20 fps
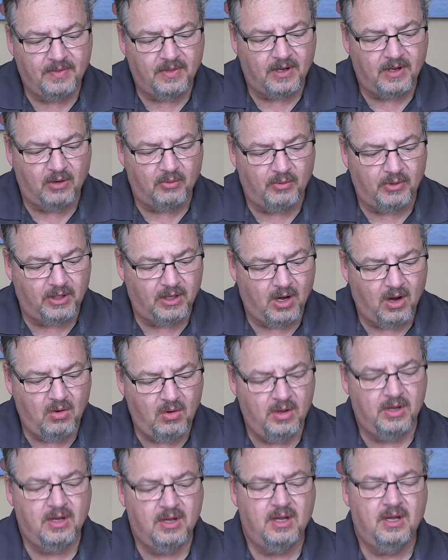There we
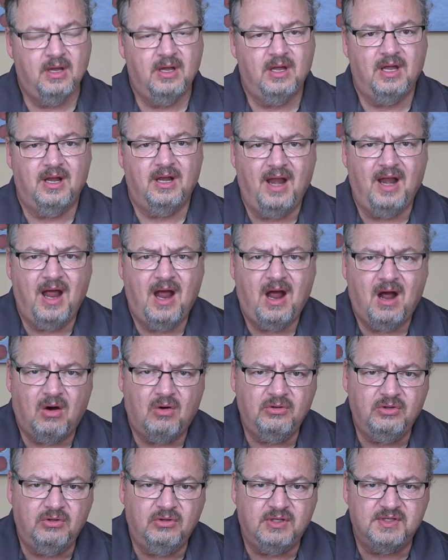go. And
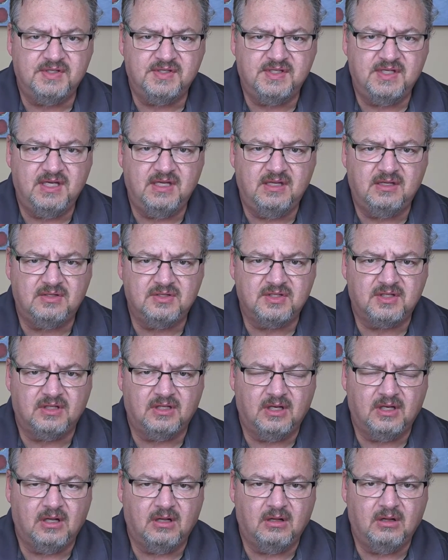now you can see there's a
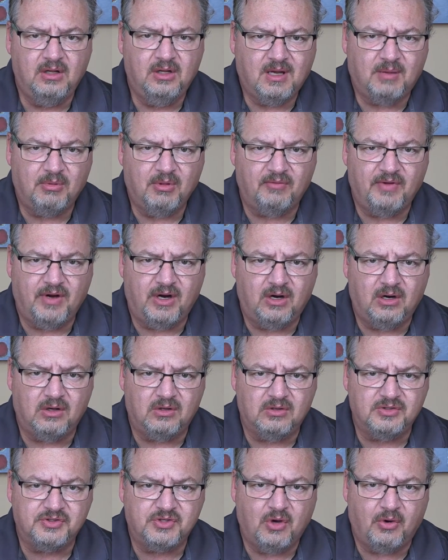little couple of
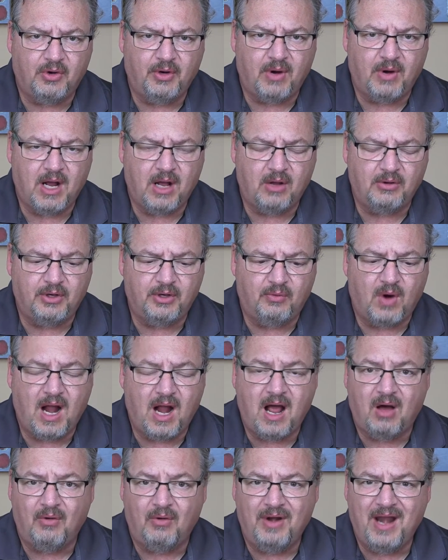arrows going round and
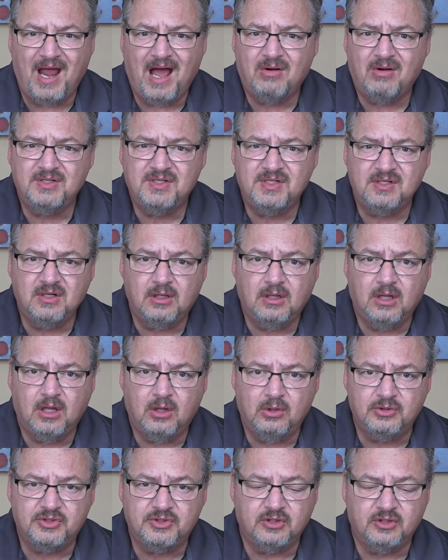round. Now it's in
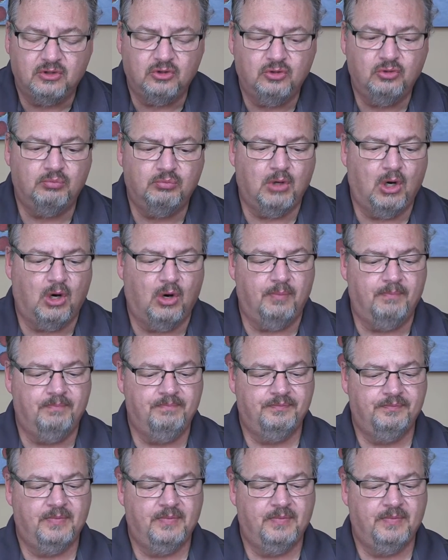closed loop mode.